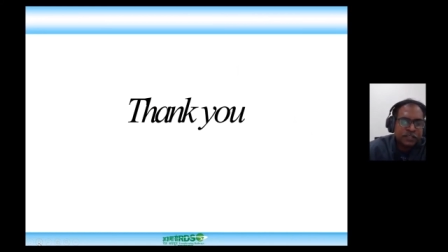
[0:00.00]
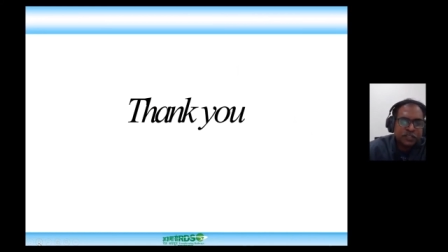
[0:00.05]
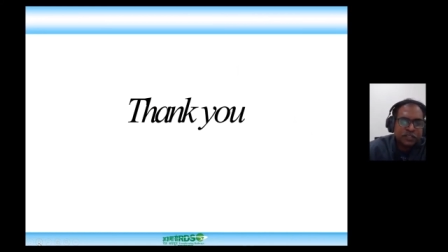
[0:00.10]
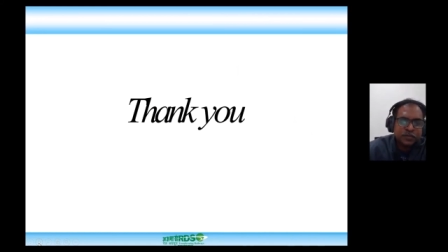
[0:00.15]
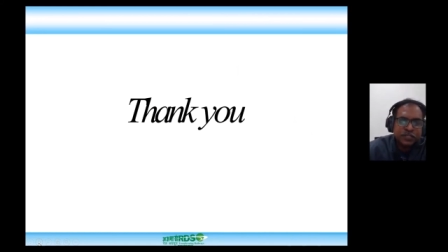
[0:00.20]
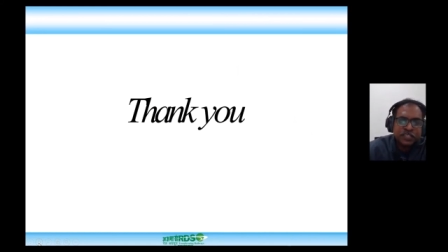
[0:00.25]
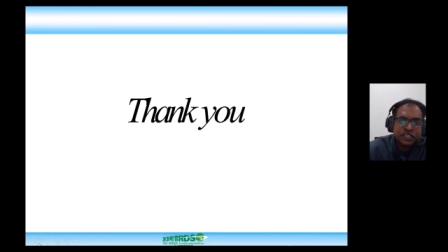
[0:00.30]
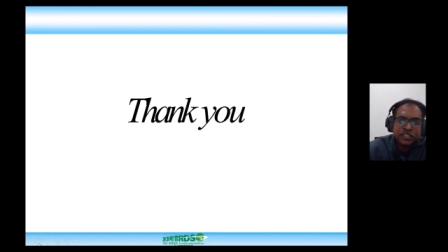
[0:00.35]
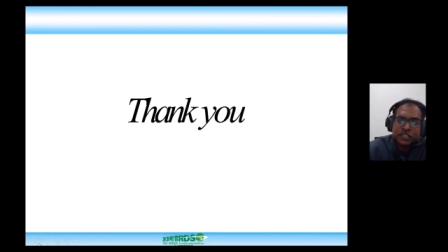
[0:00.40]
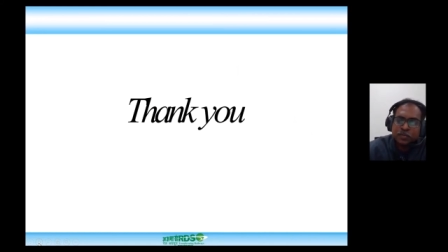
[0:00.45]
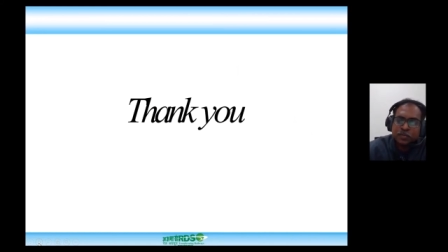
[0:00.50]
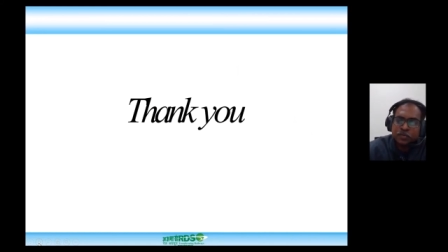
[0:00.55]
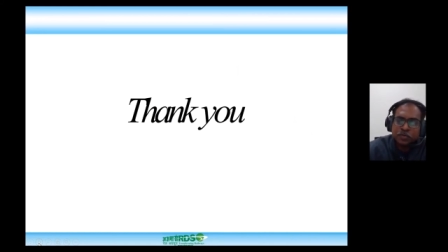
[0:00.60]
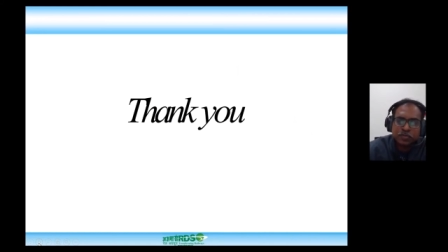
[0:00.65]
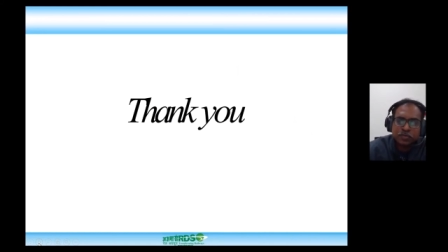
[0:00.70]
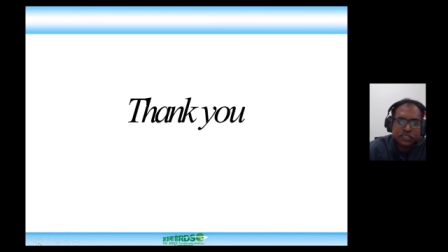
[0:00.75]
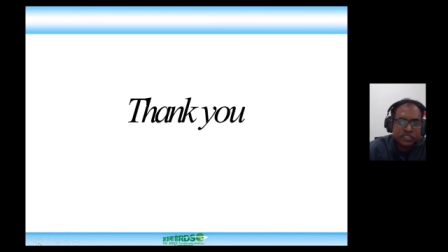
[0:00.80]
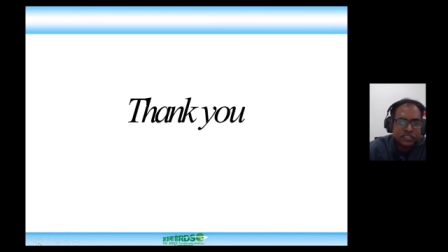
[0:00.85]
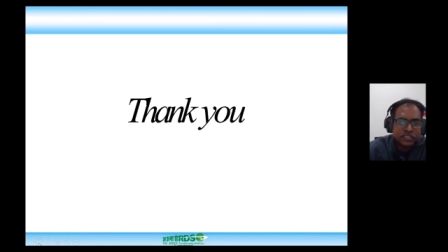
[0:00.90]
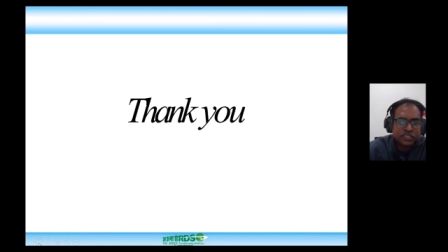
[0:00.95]
for speeds up
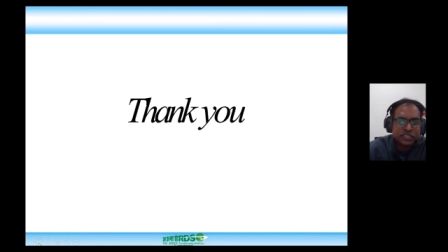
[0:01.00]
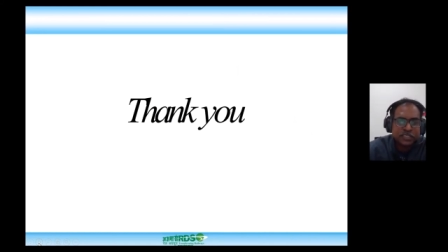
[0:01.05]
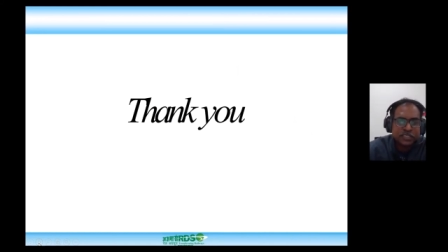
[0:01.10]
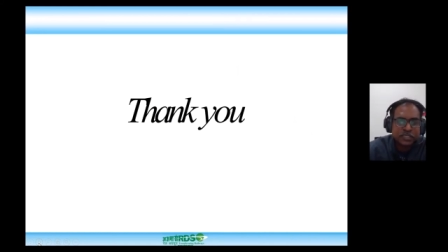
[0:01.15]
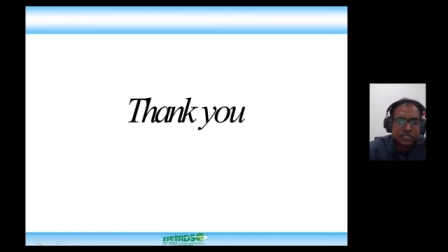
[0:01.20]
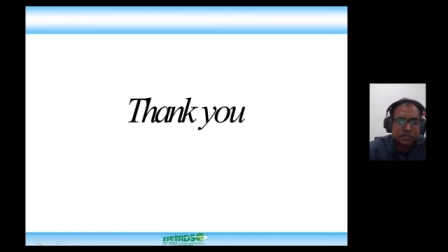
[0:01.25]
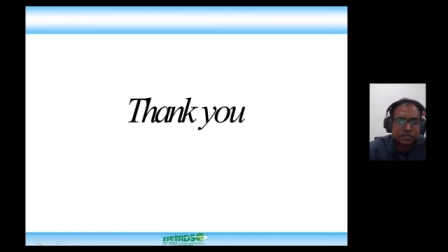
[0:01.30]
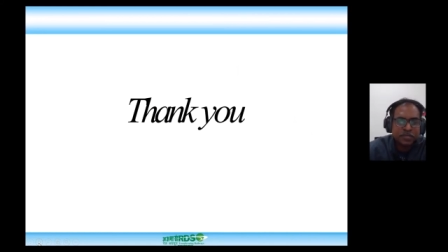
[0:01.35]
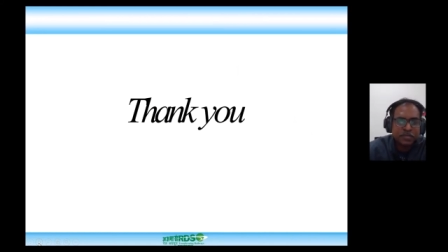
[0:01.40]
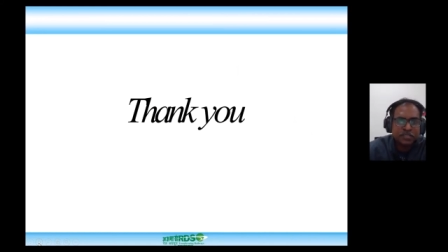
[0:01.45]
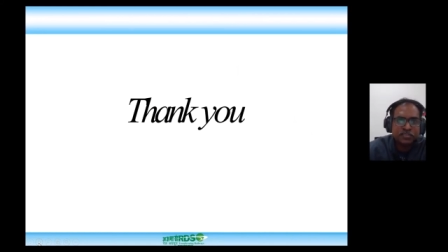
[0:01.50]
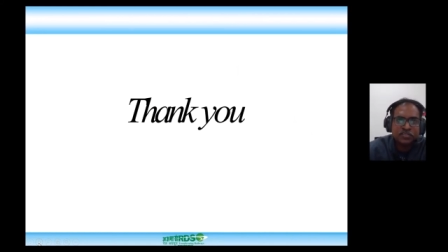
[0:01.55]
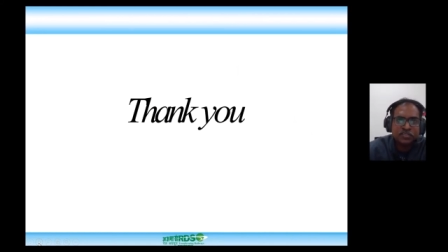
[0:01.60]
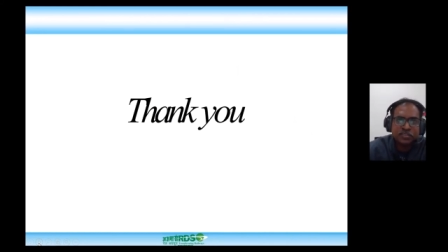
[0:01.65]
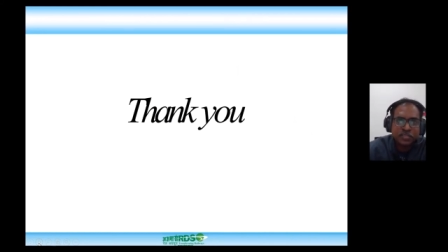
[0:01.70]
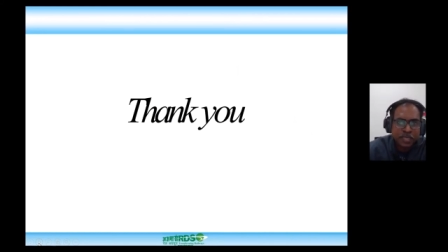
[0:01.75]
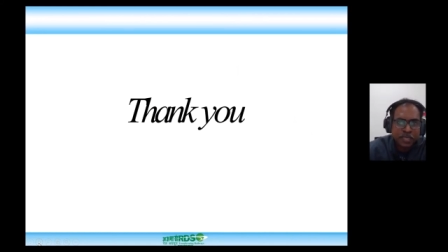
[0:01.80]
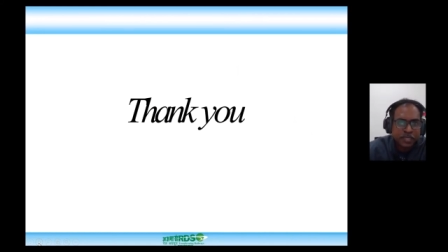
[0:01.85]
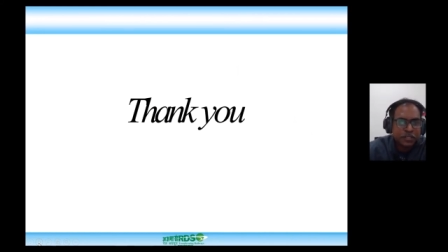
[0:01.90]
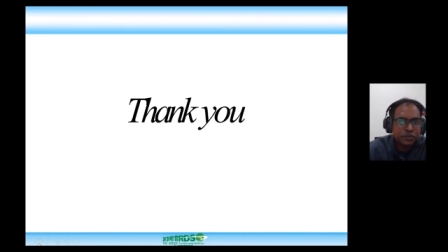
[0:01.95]
to 160 km.
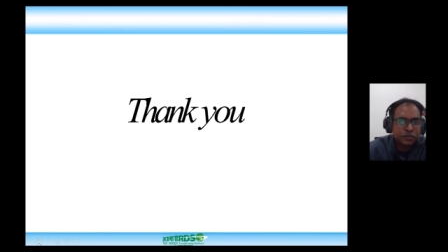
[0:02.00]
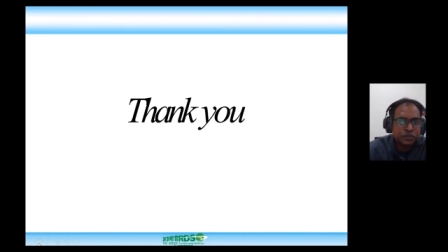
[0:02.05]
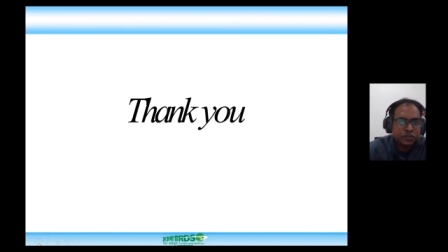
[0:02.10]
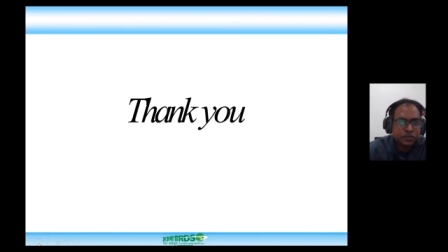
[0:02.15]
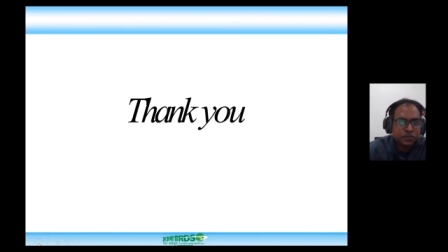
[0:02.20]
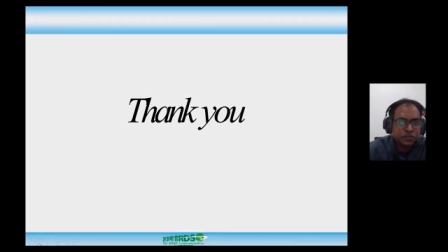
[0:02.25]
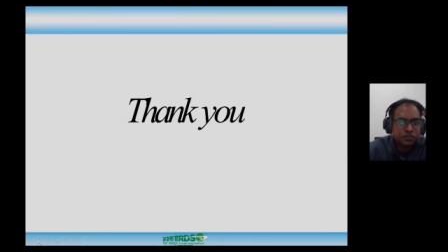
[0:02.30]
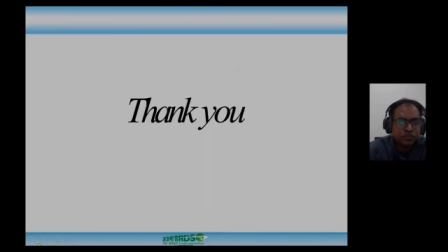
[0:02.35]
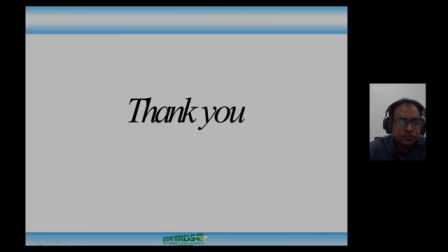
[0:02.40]
Thank you.